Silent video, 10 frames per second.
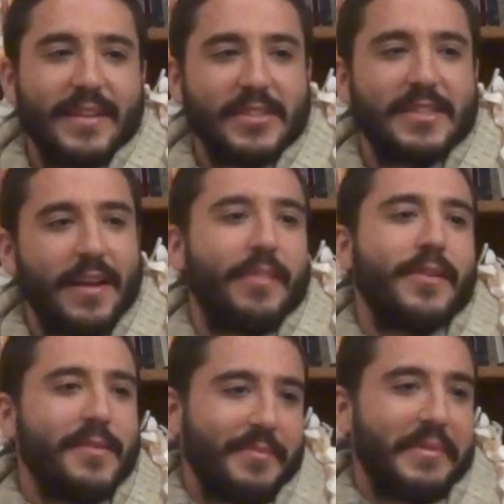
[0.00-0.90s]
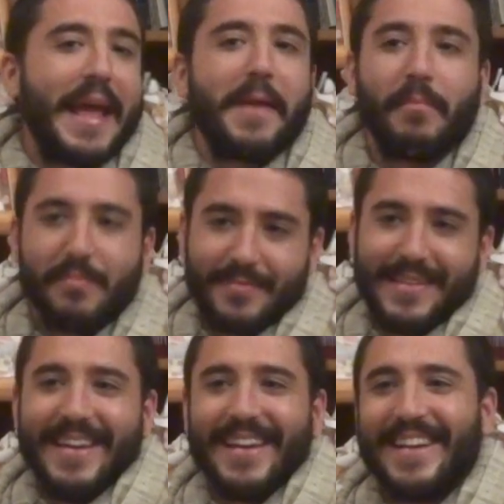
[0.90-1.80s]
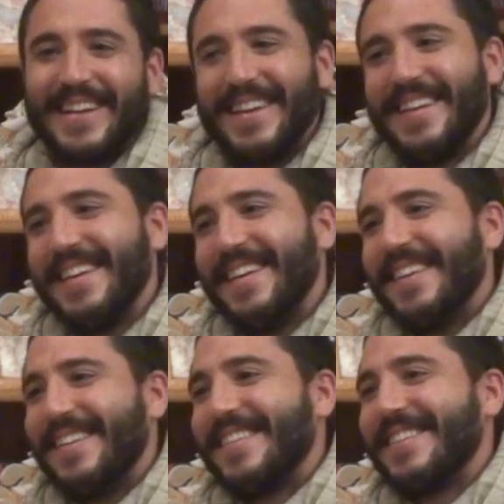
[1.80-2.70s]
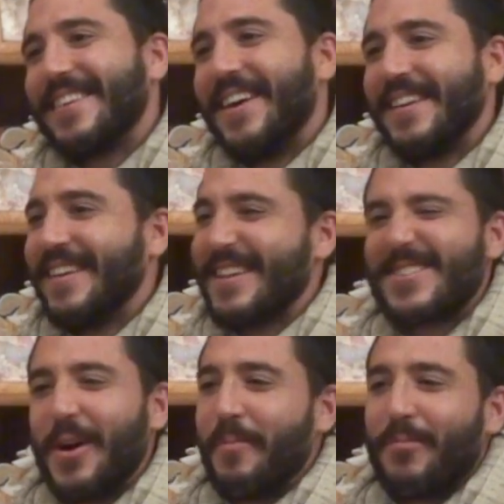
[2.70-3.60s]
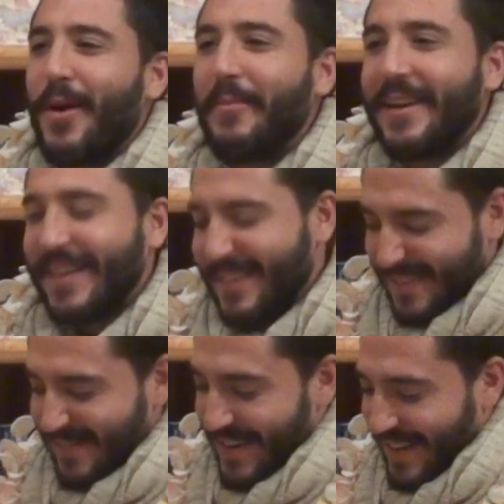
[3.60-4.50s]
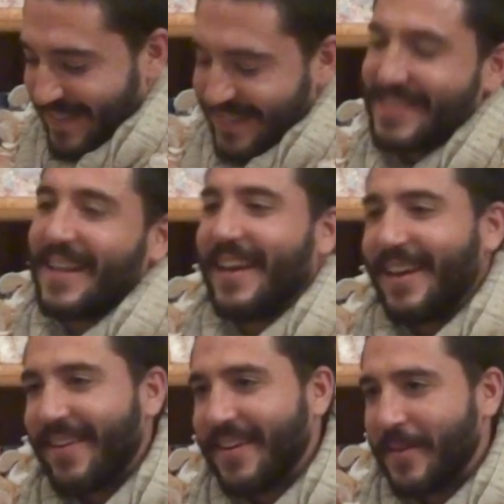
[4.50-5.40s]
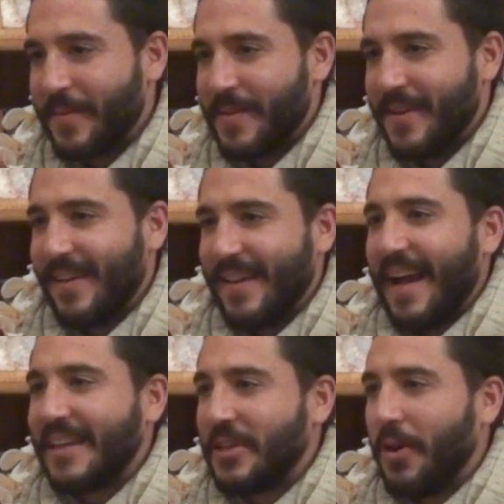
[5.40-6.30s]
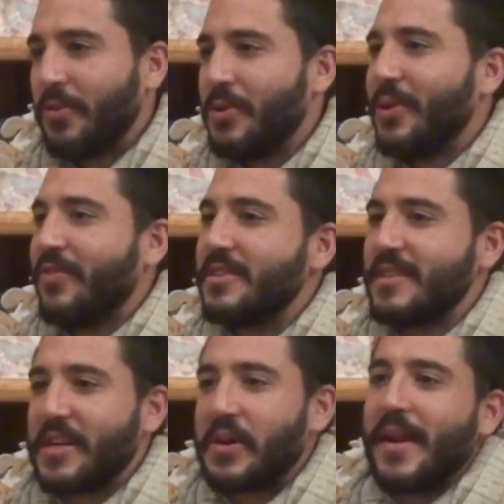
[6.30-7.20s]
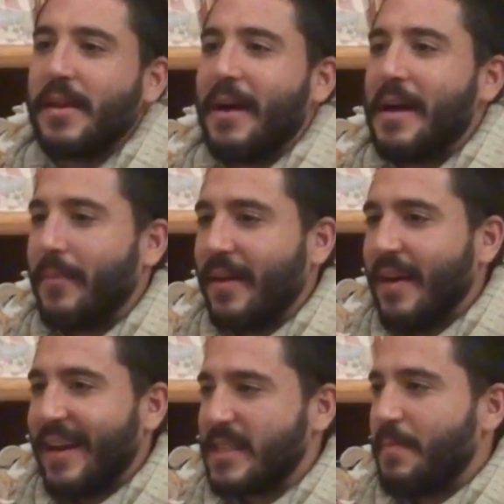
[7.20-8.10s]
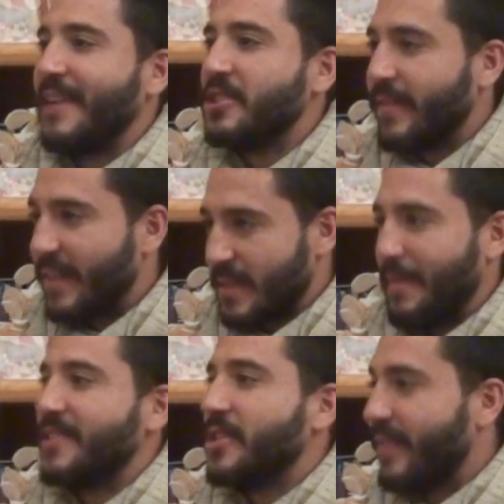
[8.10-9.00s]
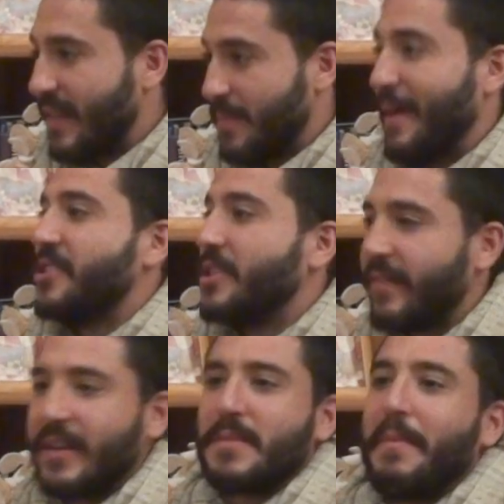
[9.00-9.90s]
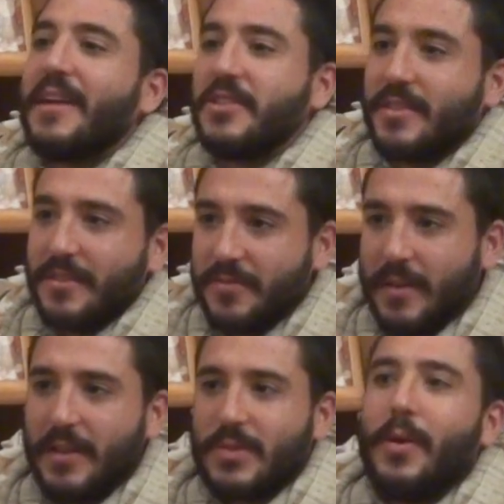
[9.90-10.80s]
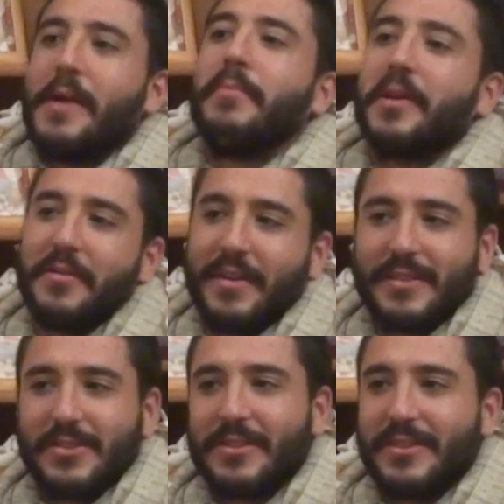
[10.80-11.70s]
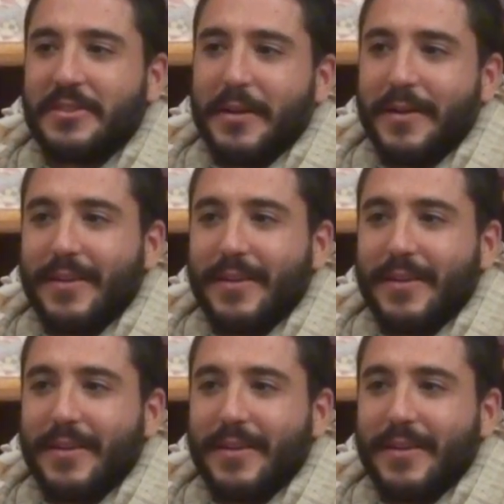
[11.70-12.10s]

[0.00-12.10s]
It's just another game. Dear God. It's not prominent, it's very secondary. Actually, all the universes are created by an expansion of an expansion of an expansion of an expansion of Swayam Bhagavan Sri Krishna.